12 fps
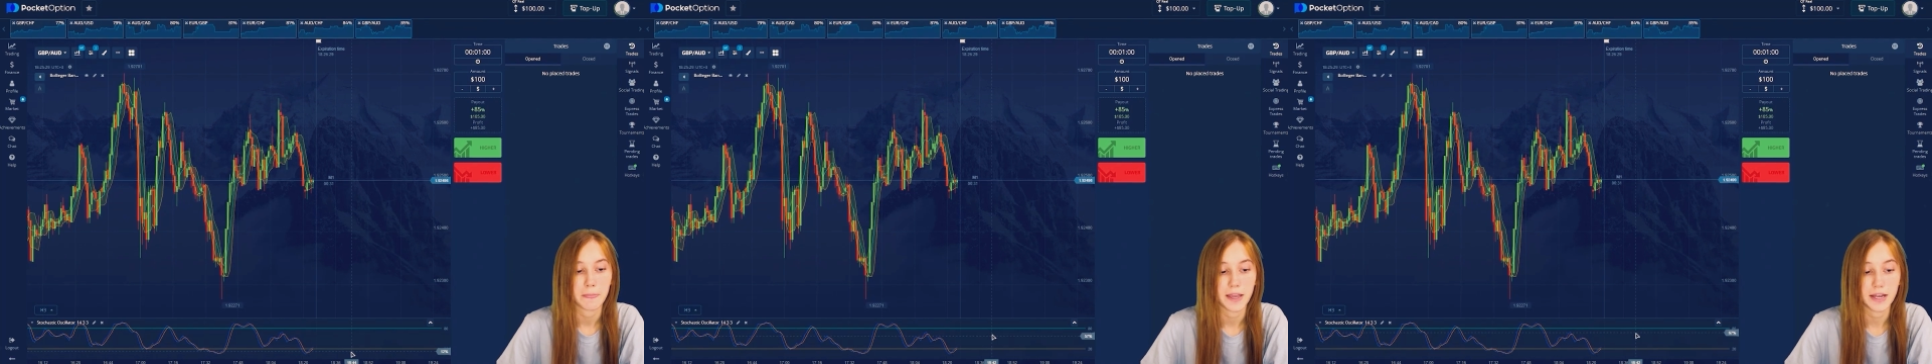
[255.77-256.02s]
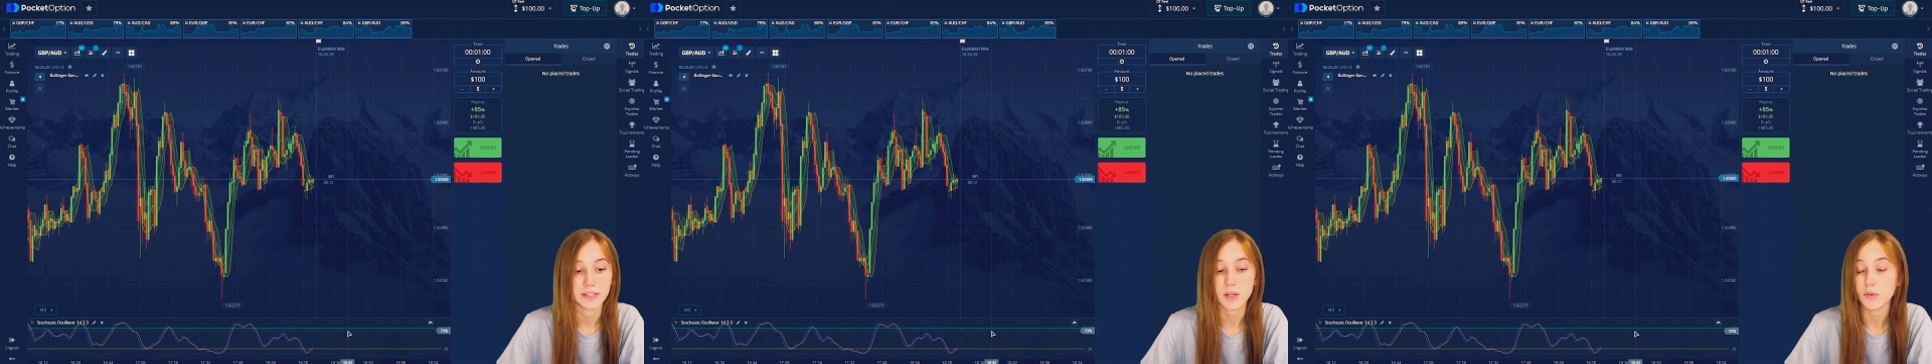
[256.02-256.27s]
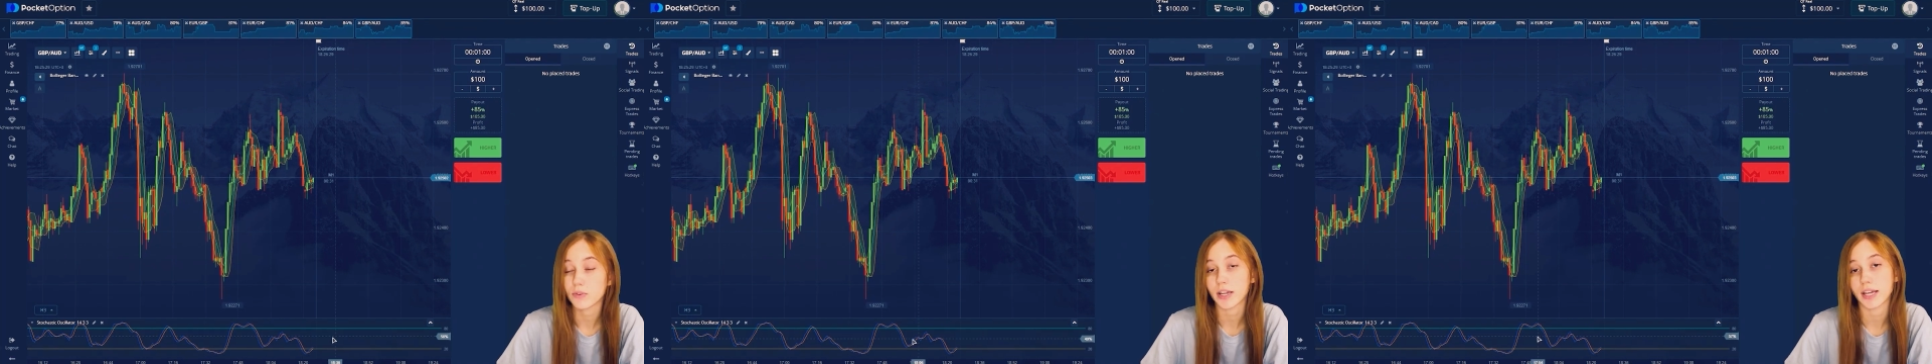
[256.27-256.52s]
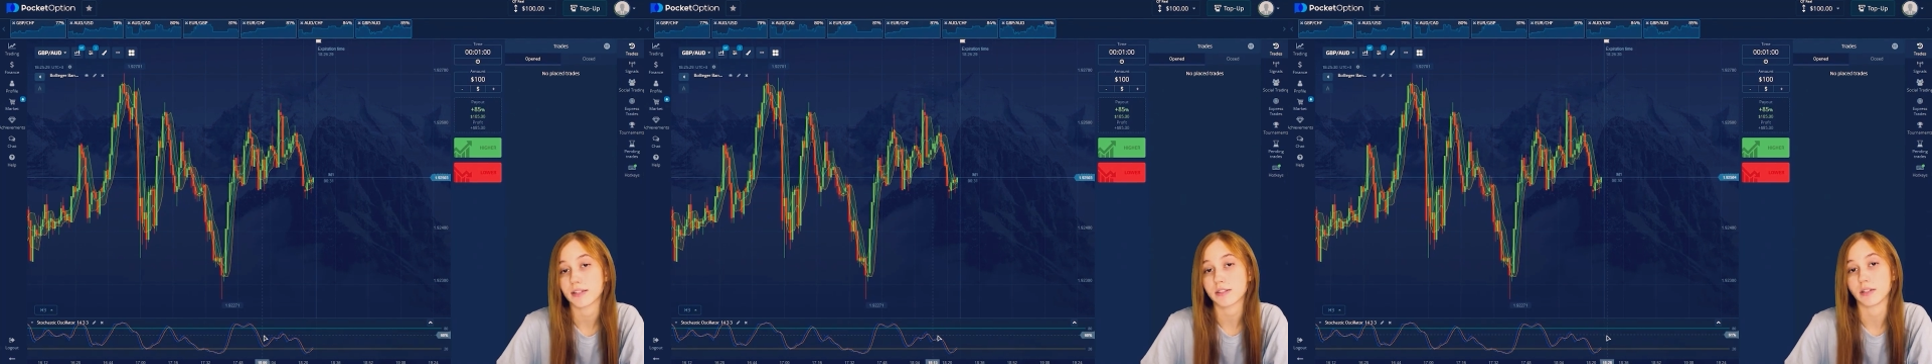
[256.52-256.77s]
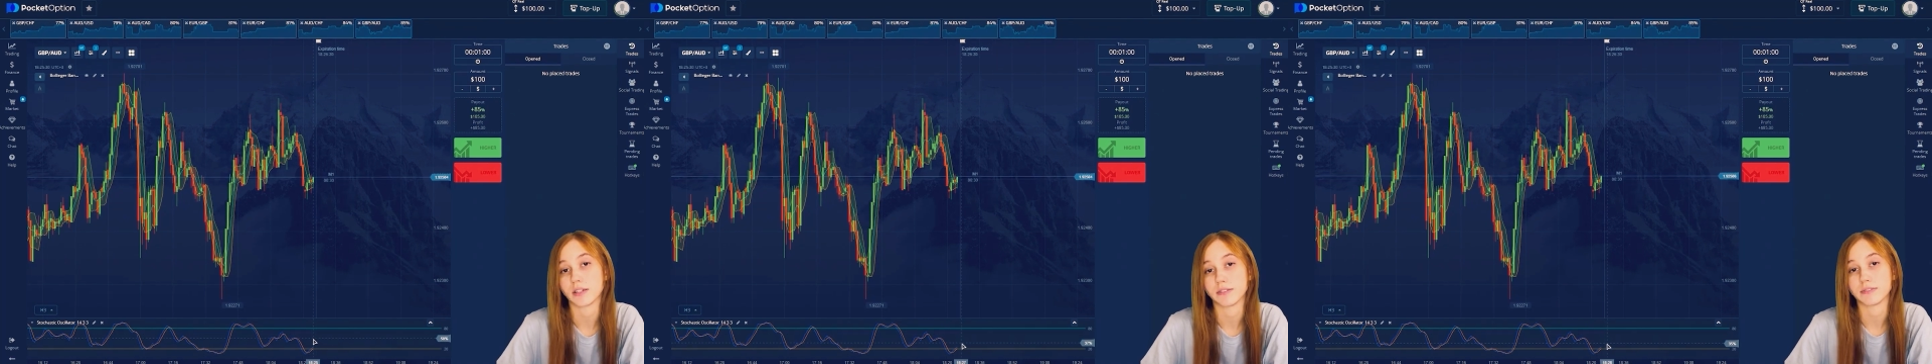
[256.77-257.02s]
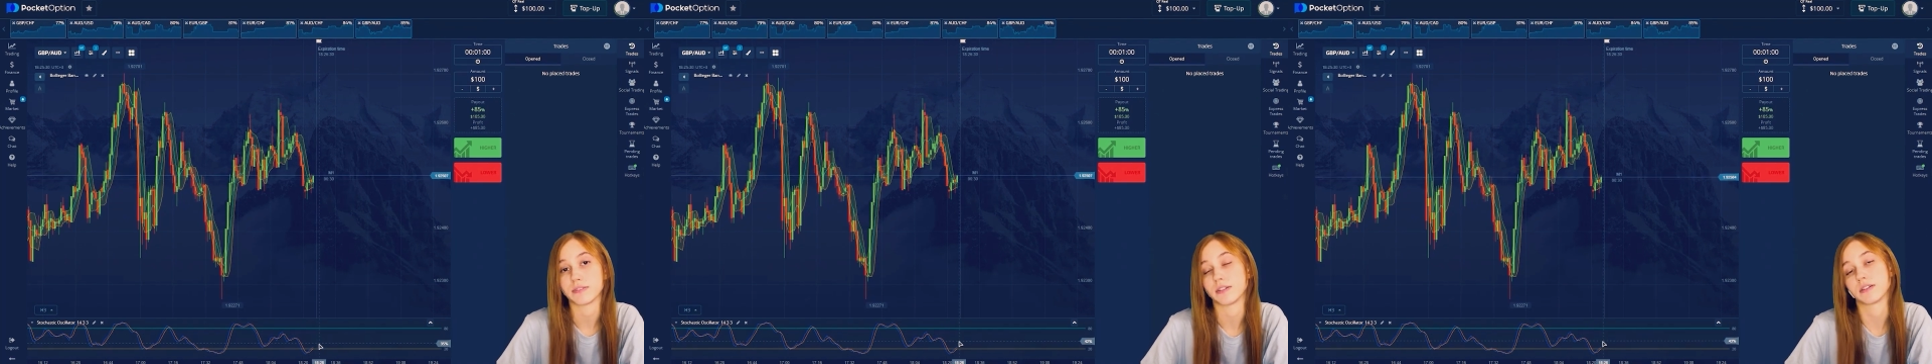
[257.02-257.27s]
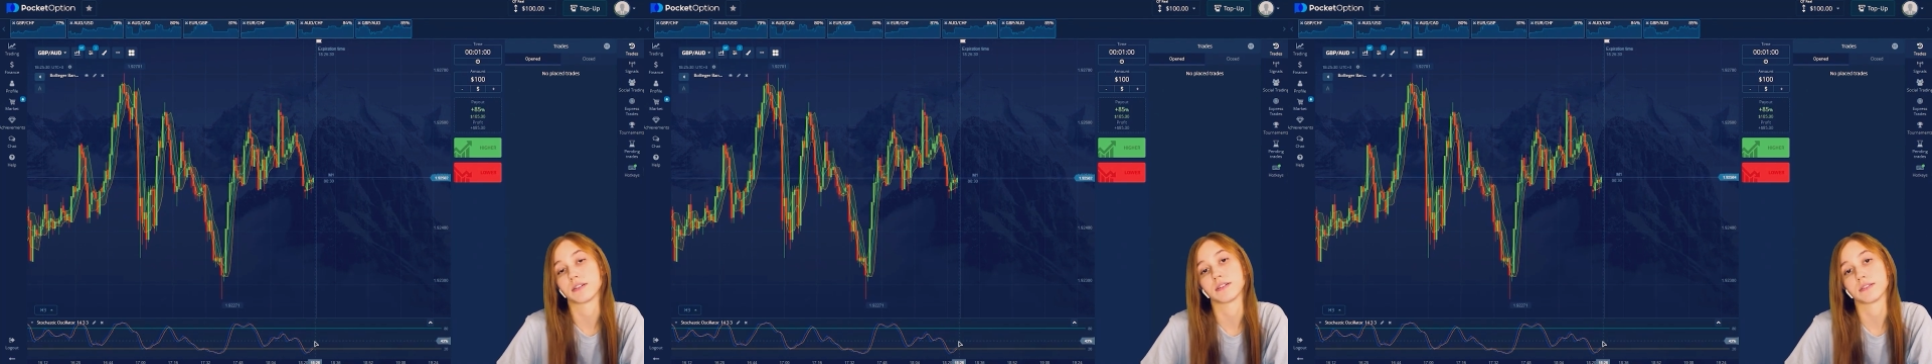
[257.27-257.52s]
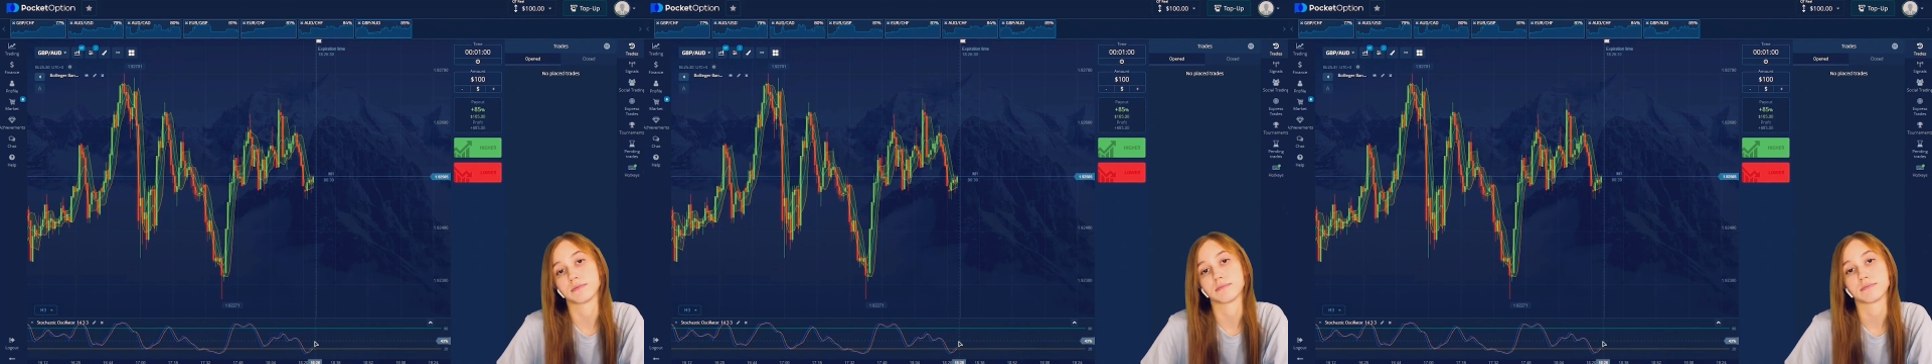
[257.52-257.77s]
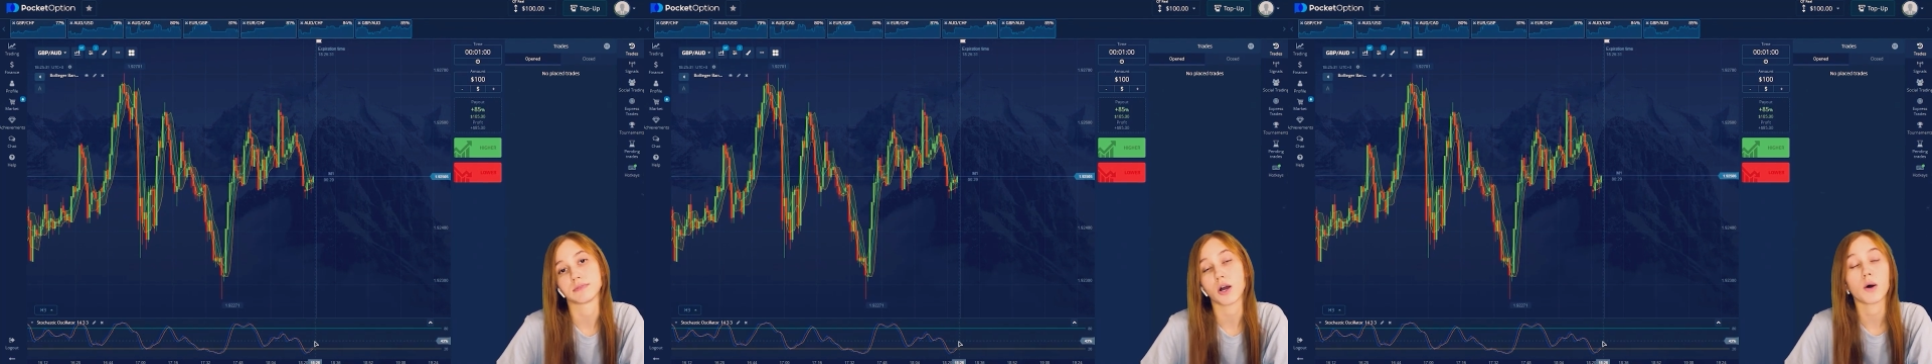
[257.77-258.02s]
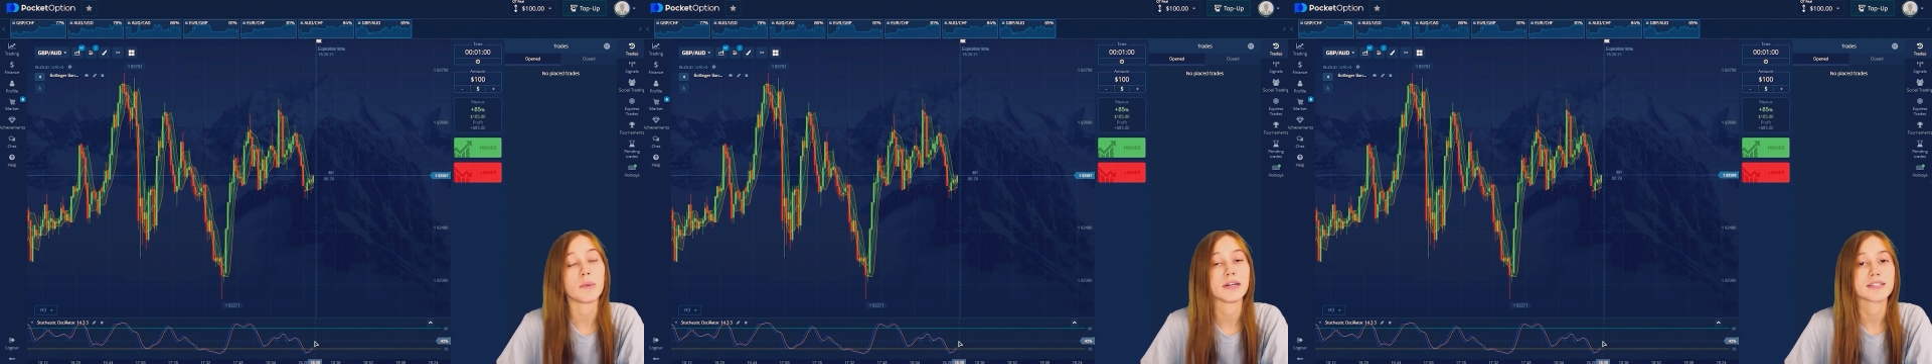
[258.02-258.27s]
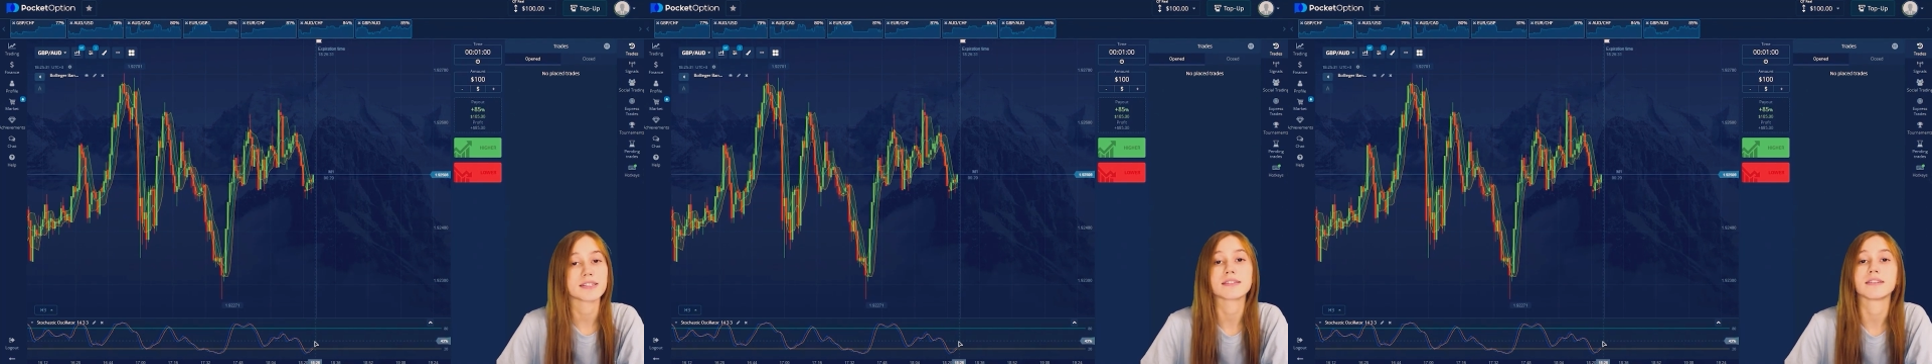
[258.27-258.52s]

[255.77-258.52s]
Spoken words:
And don't forget to leave comments,